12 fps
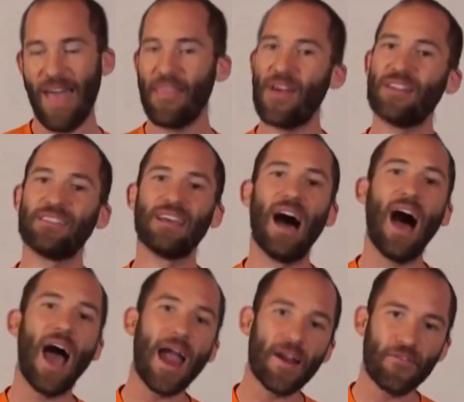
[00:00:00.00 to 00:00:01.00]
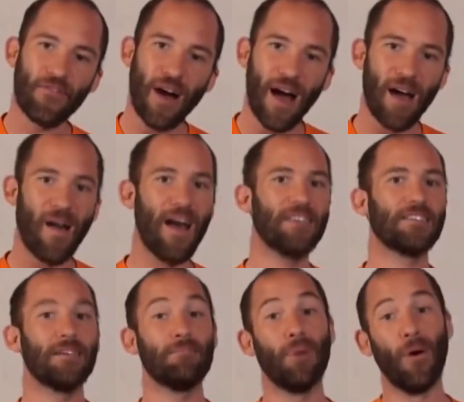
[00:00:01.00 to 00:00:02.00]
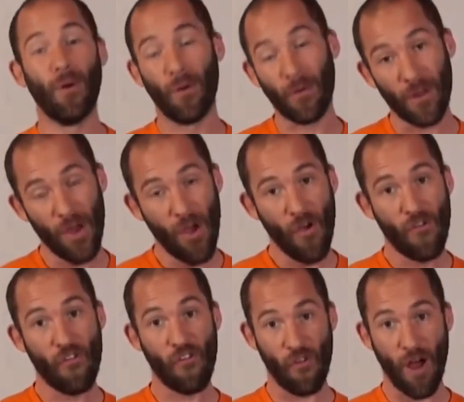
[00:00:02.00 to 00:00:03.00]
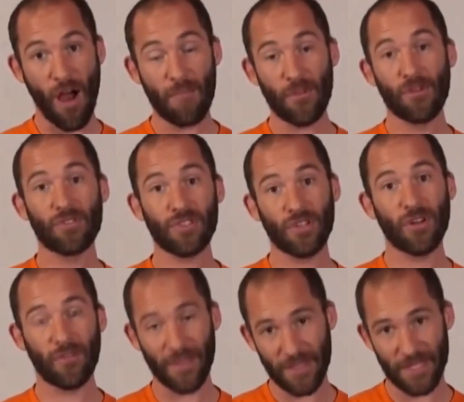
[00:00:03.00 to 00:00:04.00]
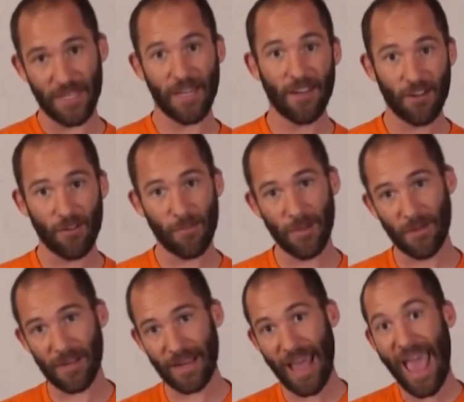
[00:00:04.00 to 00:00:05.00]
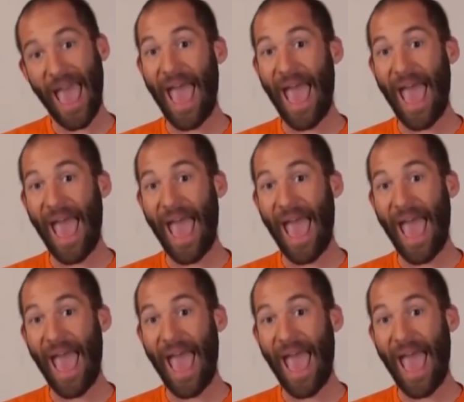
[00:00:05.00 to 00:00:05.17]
that entire file has to get pulled from your server that's sitting in your building